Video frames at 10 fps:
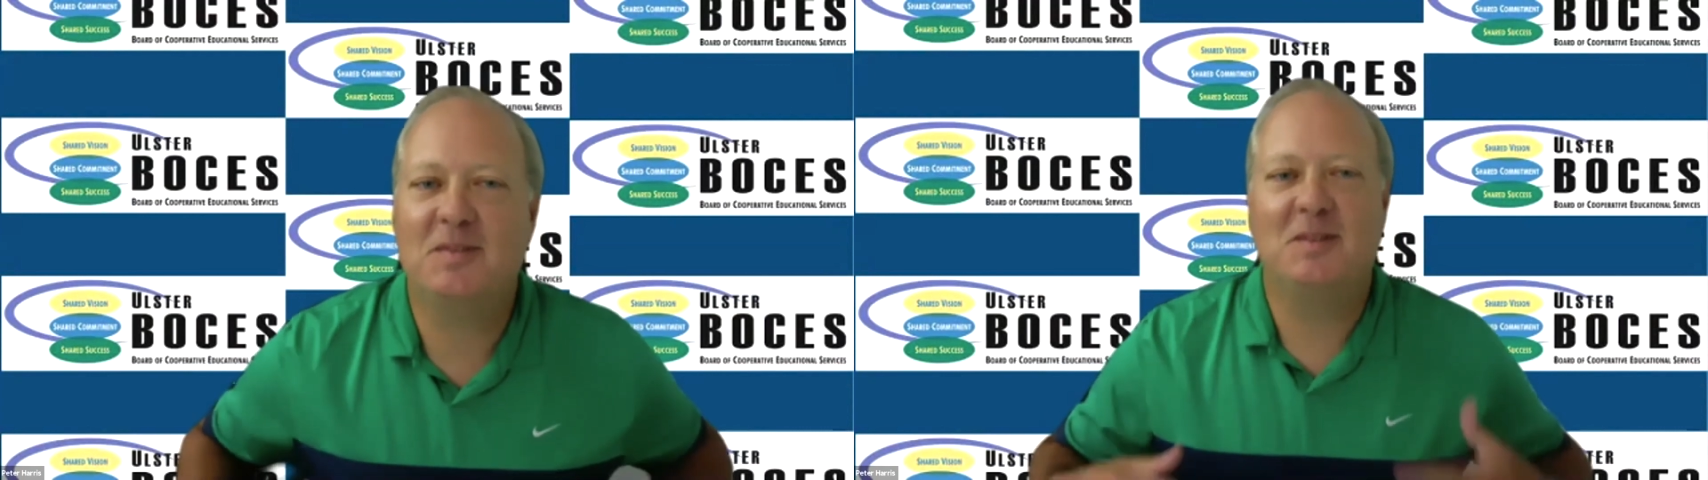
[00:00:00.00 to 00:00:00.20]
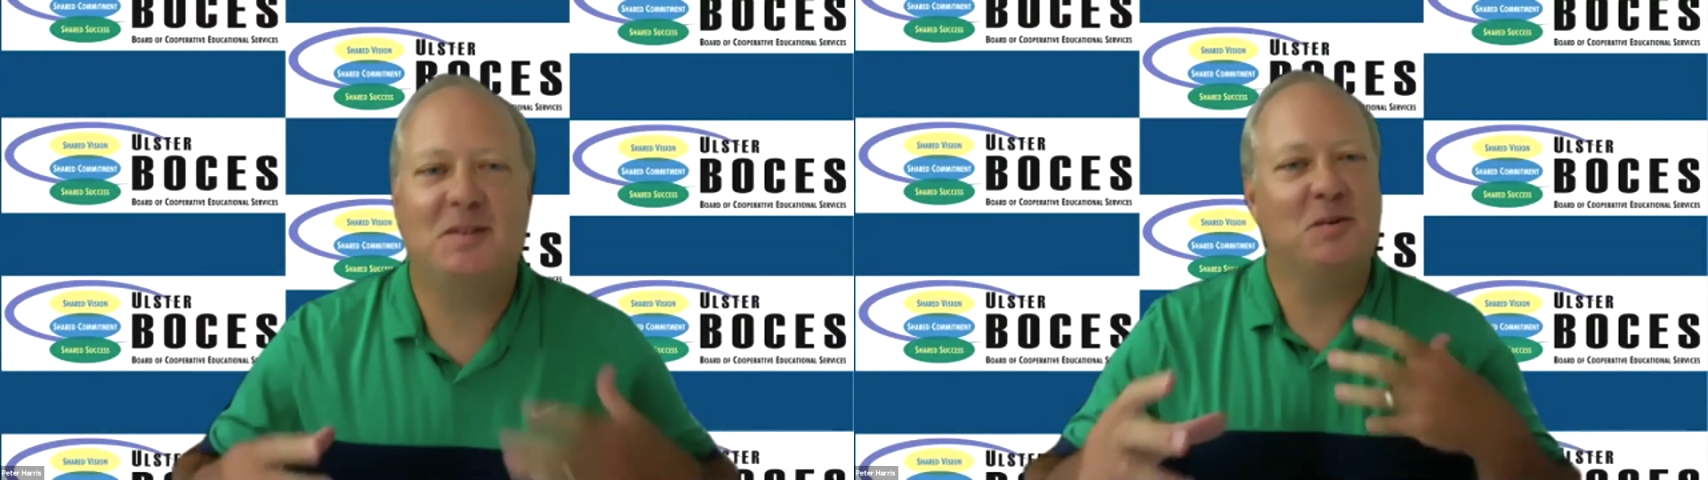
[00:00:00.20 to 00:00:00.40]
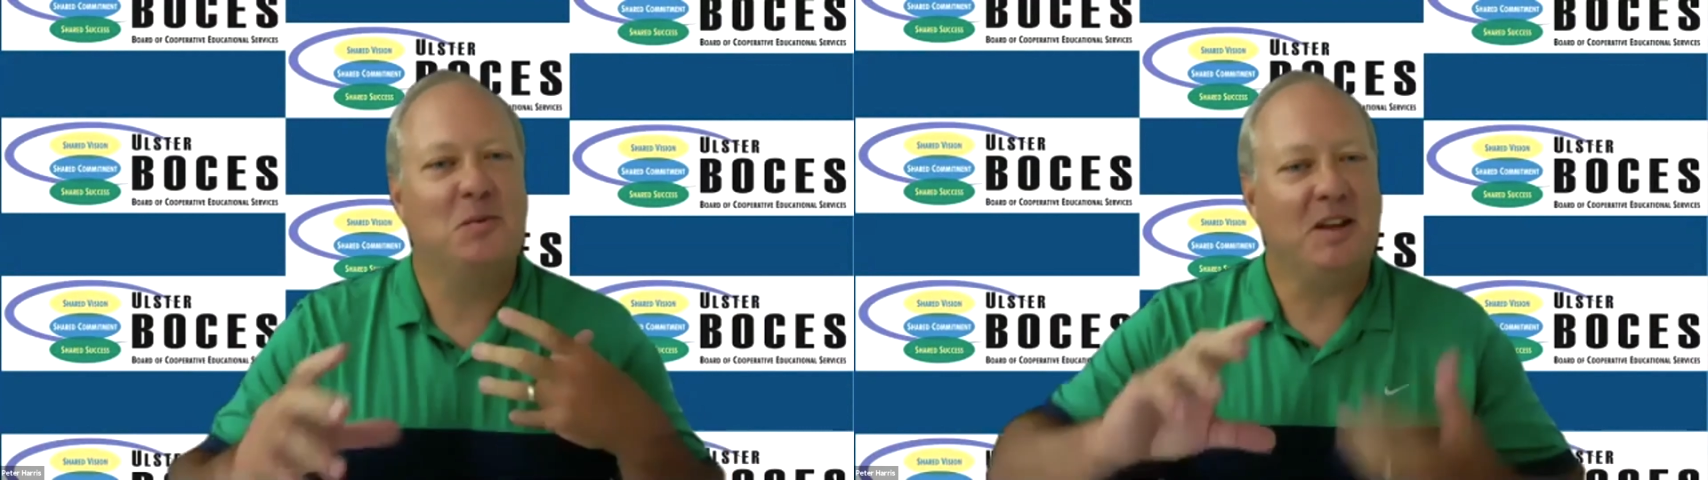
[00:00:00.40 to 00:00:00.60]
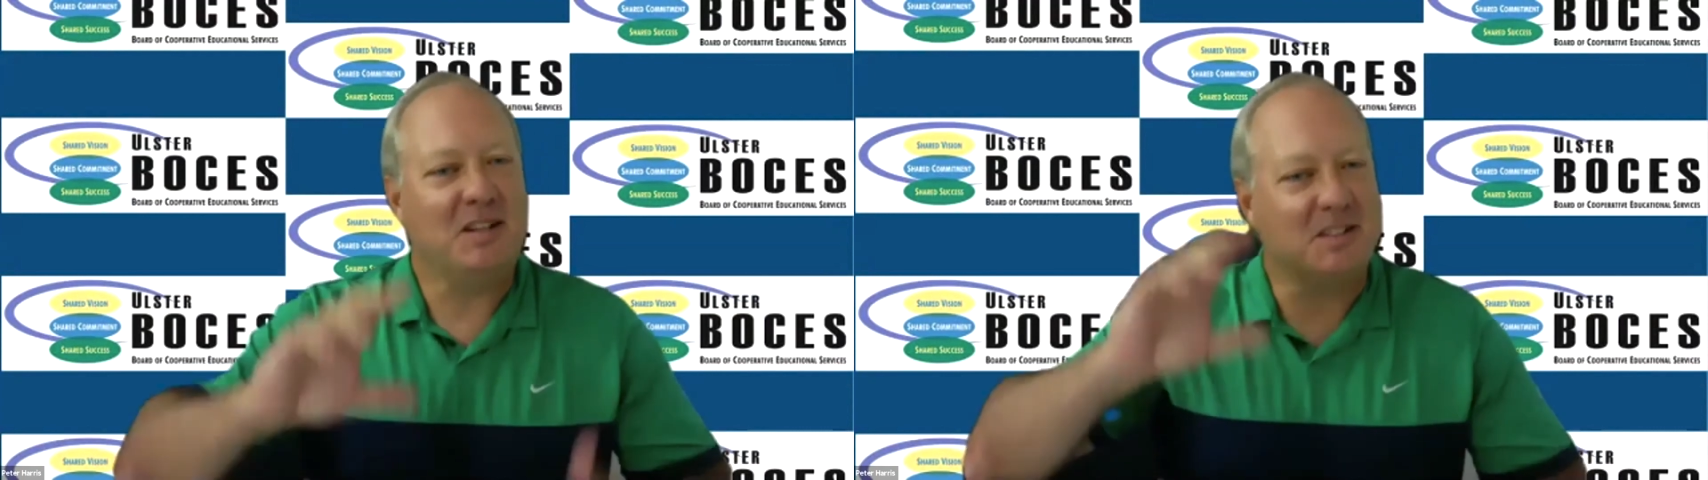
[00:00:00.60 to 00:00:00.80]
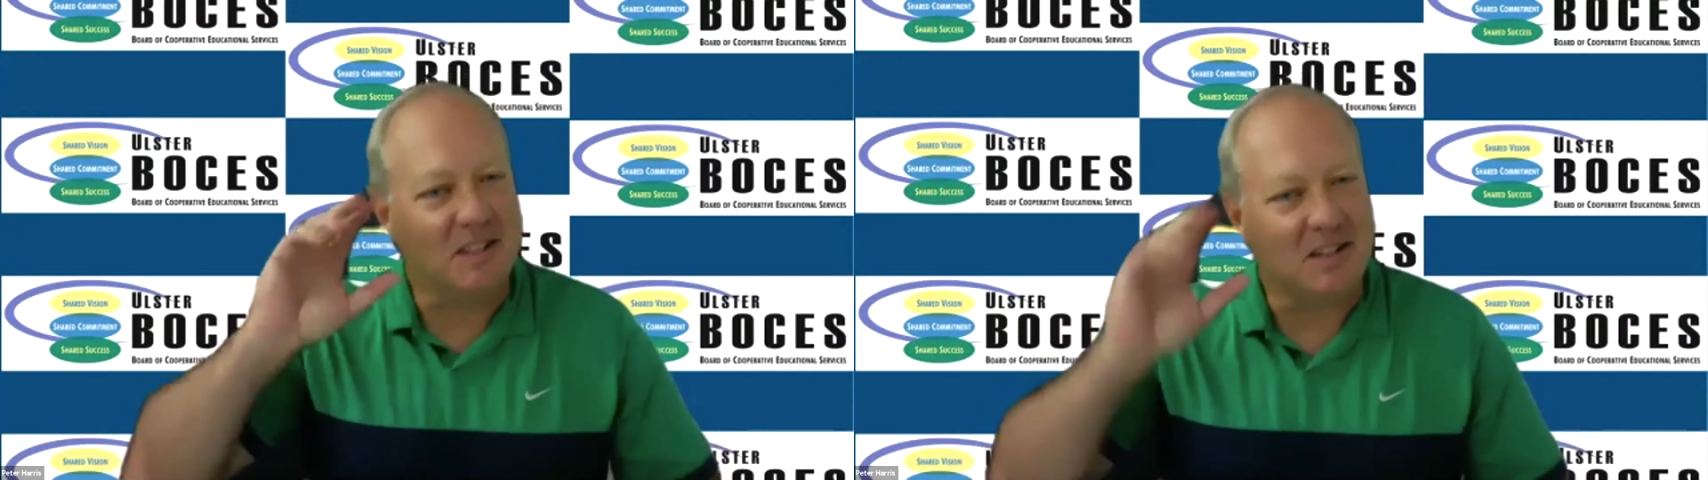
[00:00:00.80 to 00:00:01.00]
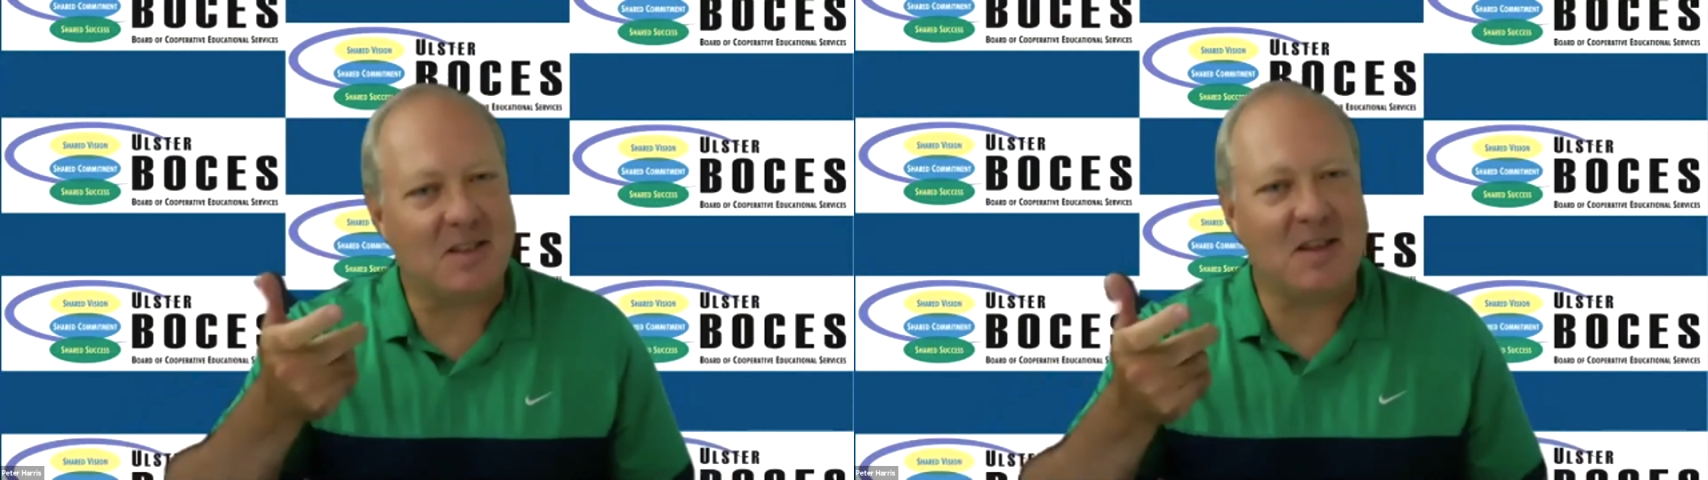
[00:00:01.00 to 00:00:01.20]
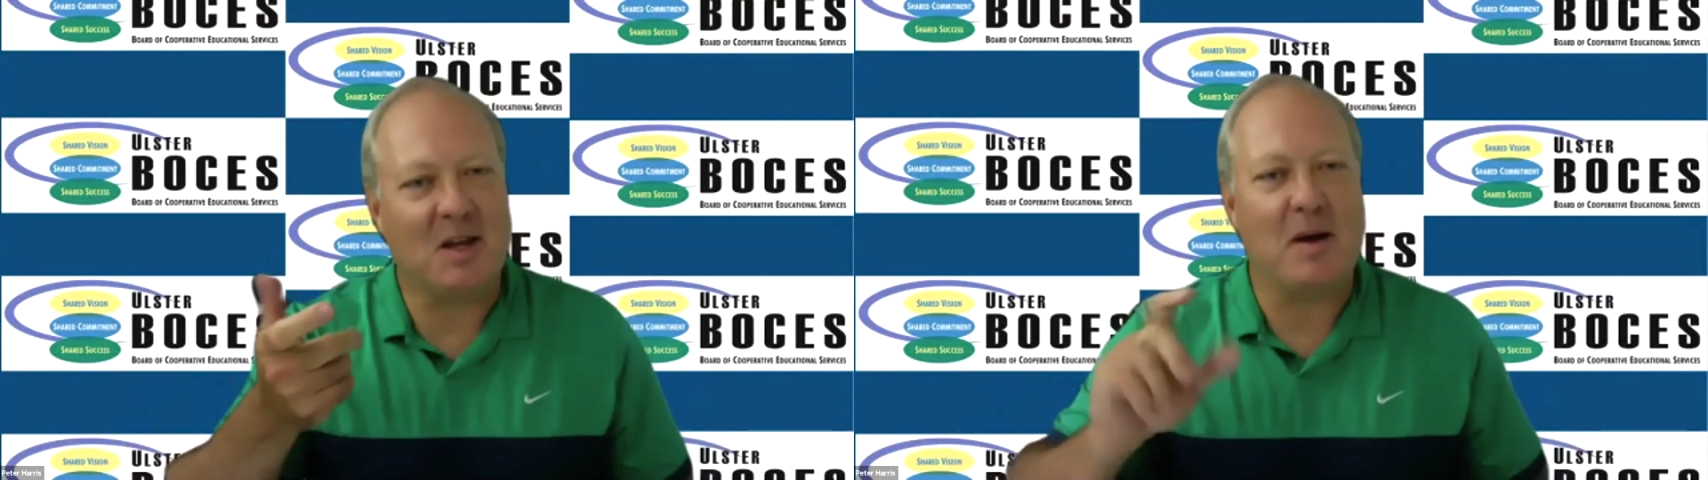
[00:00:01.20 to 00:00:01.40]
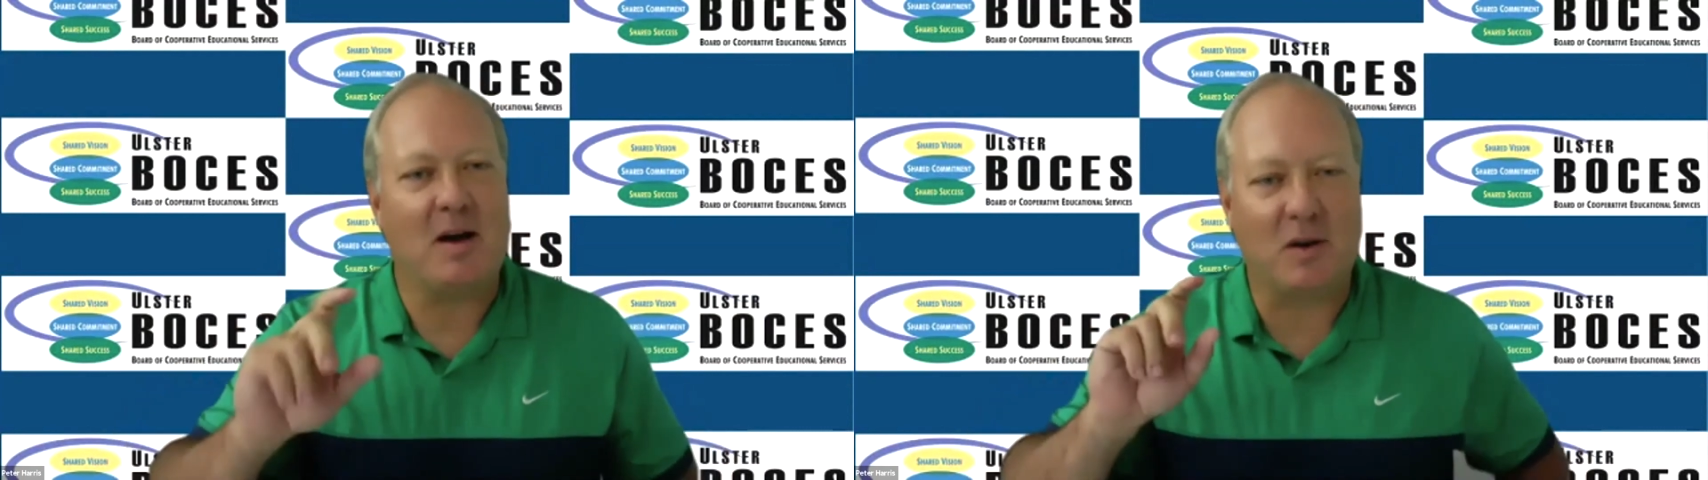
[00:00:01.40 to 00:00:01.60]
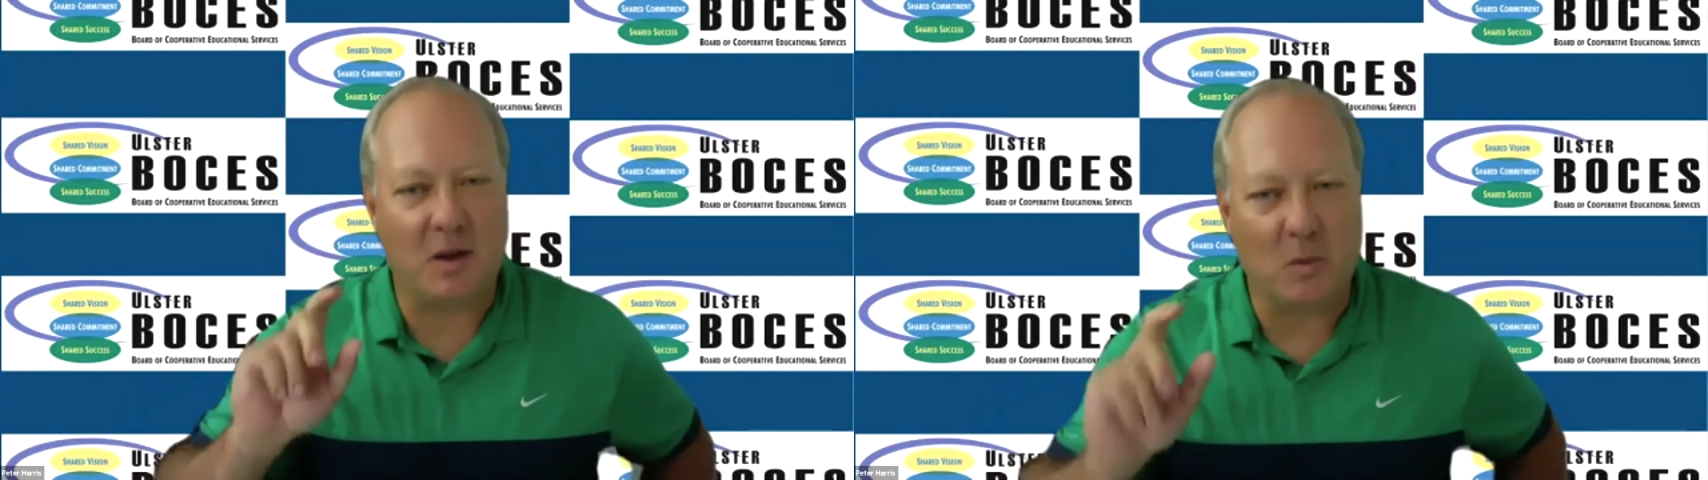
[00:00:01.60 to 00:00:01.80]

we just need to think about, okay,